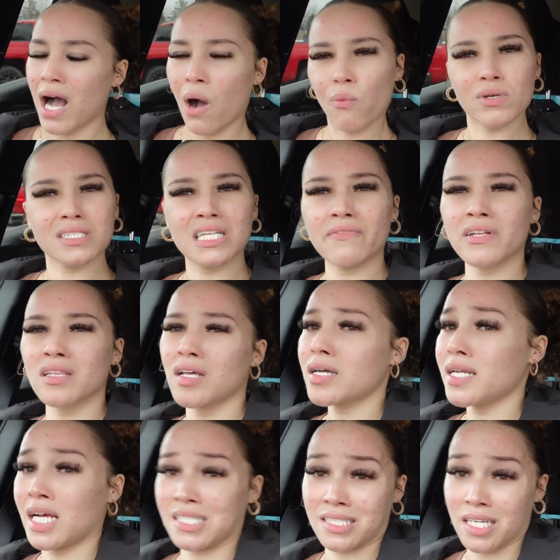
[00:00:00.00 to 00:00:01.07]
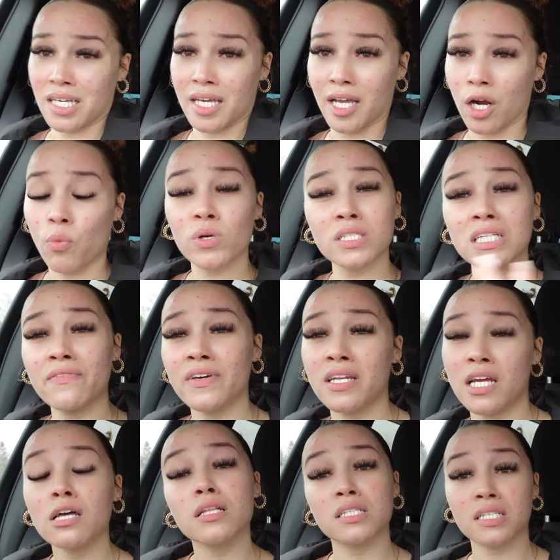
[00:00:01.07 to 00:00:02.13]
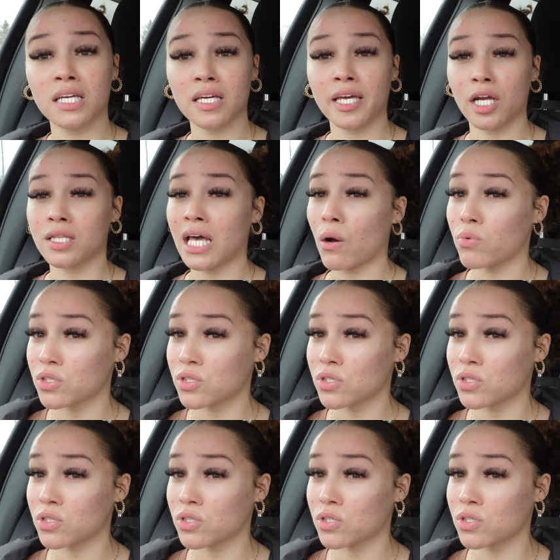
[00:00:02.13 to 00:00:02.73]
i wasn't even looking at skincare wasn't even near the skincare that